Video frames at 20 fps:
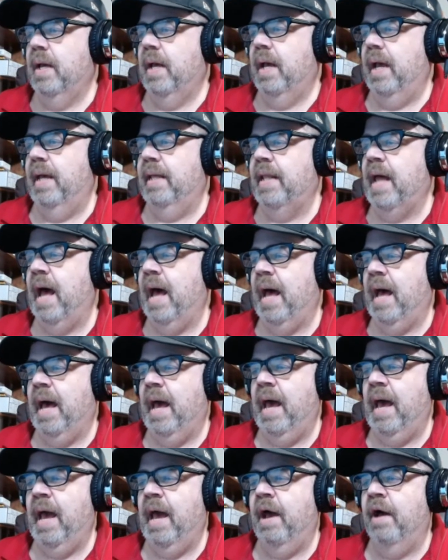And I
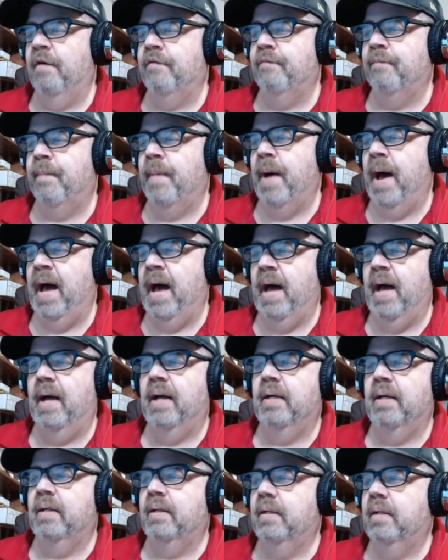have
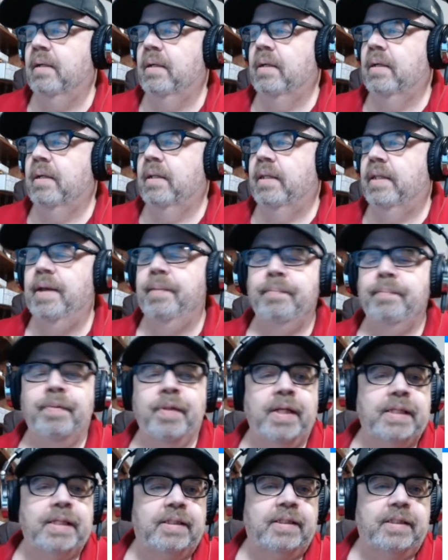my
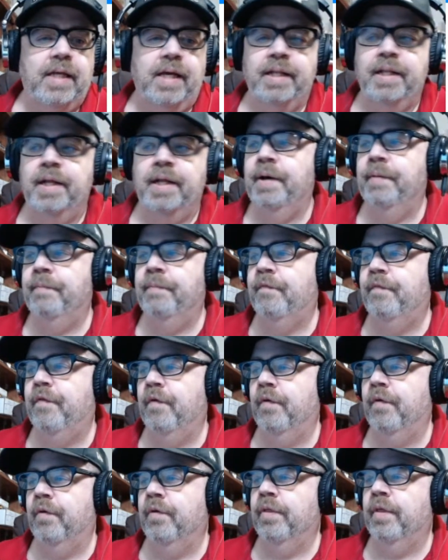template set up
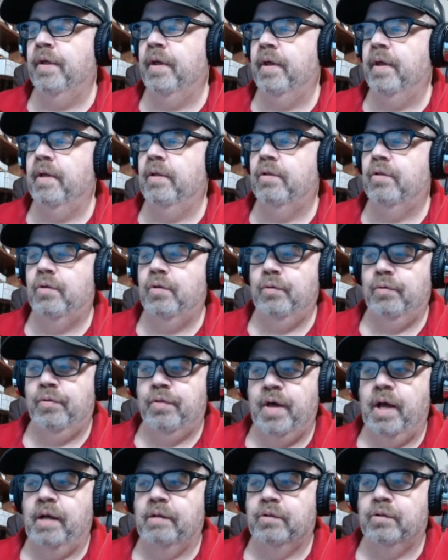for the
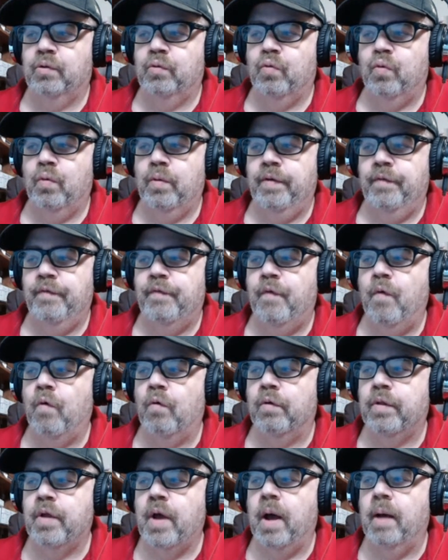
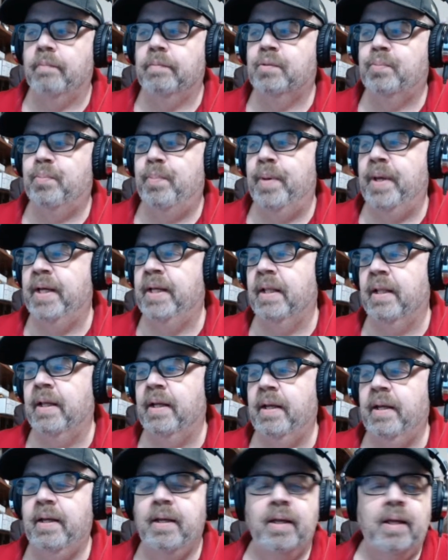2024 Topps Big
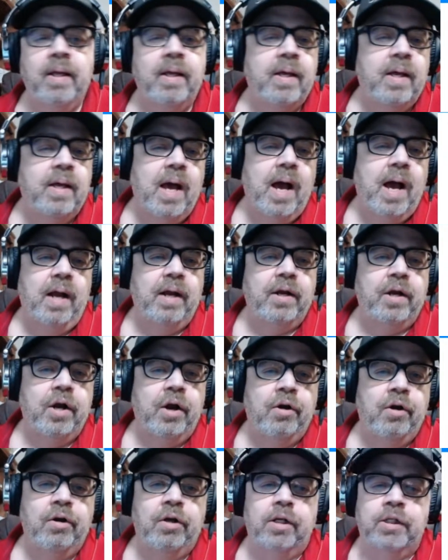League. I
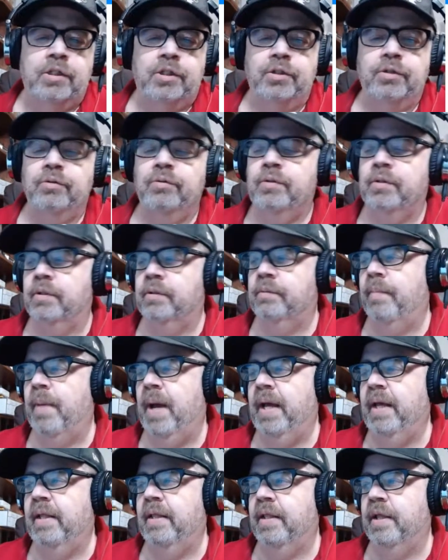encourage you to
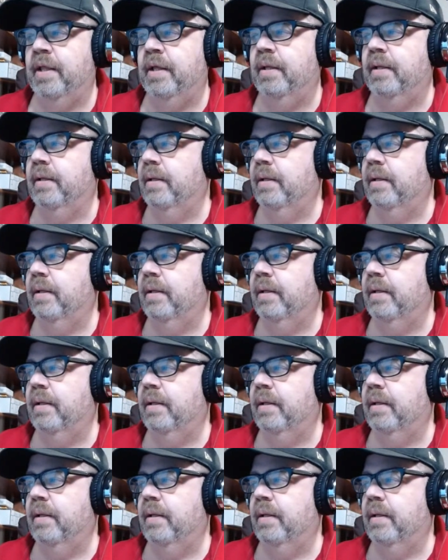make the